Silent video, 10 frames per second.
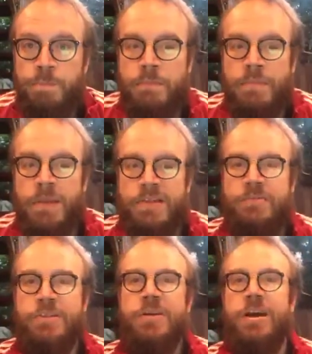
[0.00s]
She
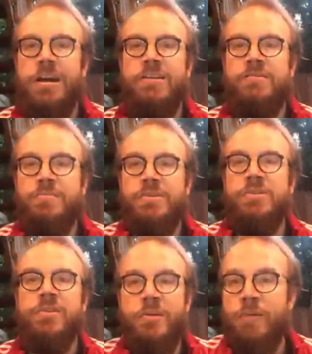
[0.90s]
was talking to
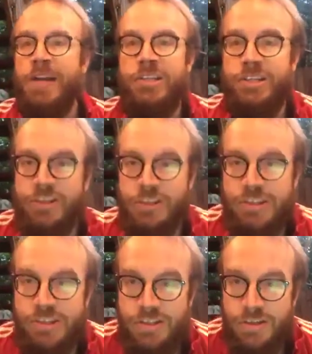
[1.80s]
Missouri red
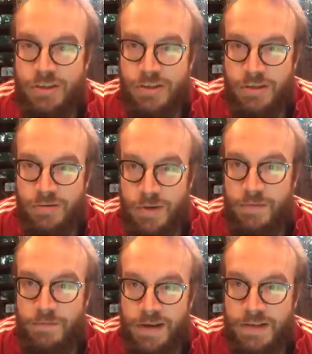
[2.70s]
shirts,
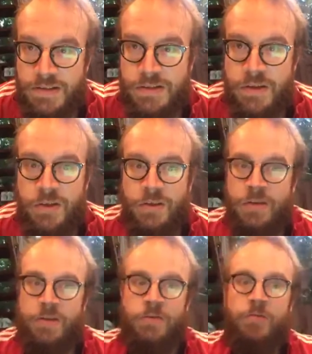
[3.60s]
ruffians,
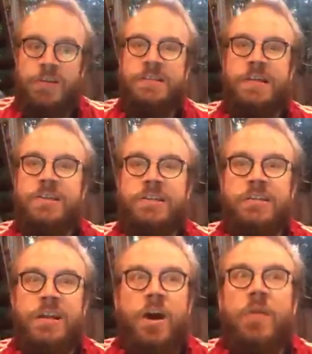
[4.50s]
who were
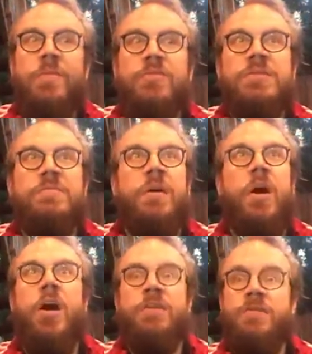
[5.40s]
essentially almost
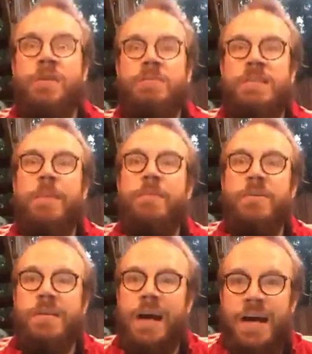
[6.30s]
all of them
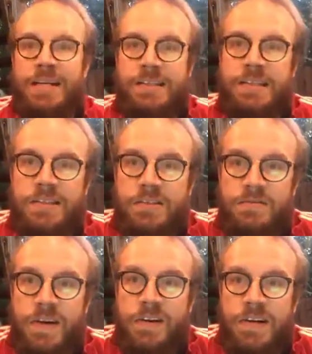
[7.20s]
deputized into various